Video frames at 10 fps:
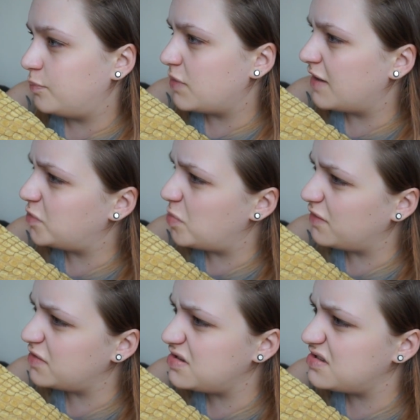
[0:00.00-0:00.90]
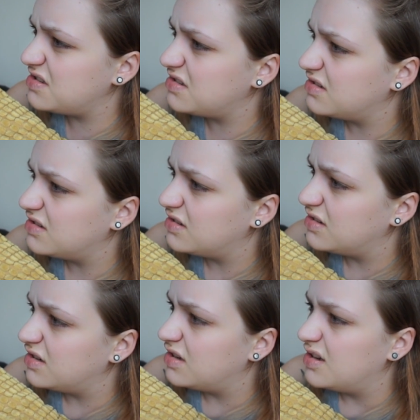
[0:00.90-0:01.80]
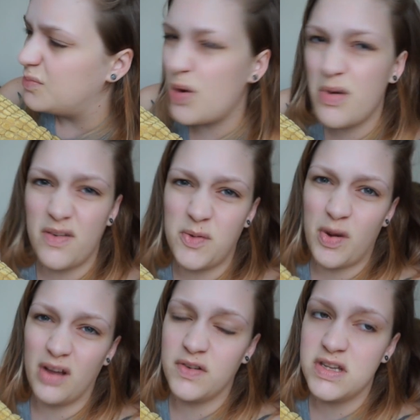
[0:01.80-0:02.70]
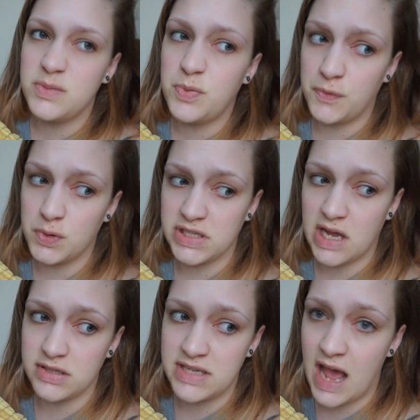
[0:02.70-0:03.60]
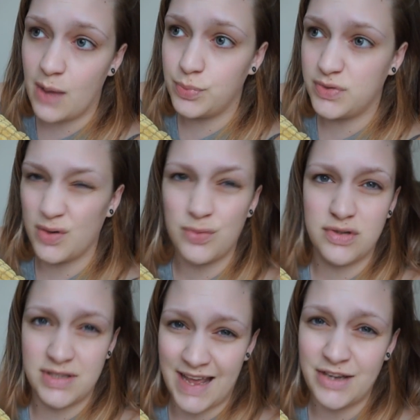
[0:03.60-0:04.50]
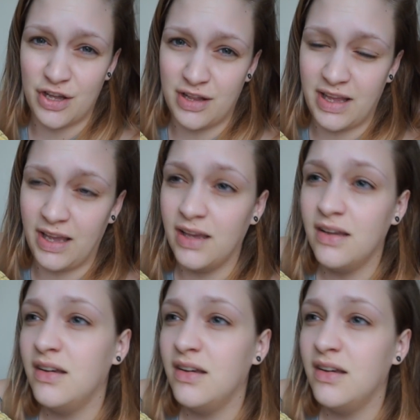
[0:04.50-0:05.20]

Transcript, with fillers: after breakfast. Yeah, probably after breakfast, before Scout Snap, so dead early.